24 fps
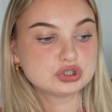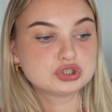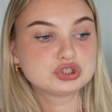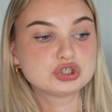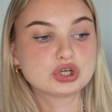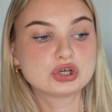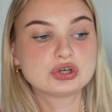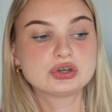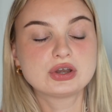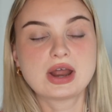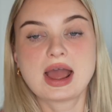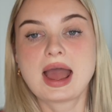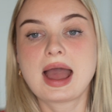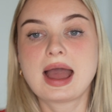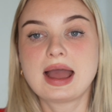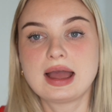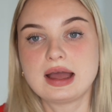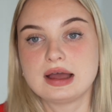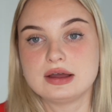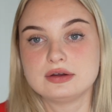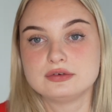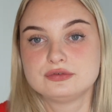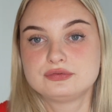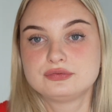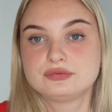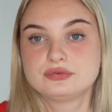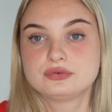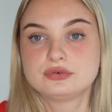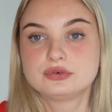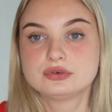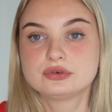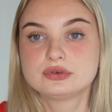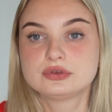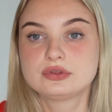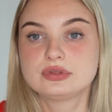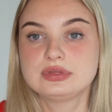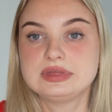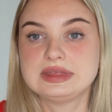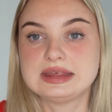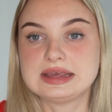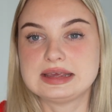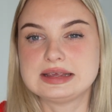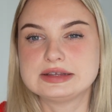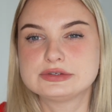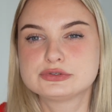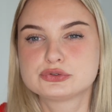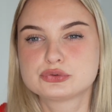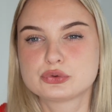shouldn't have
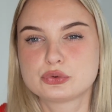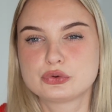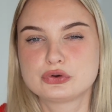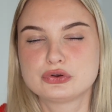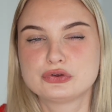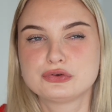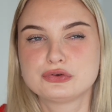the sort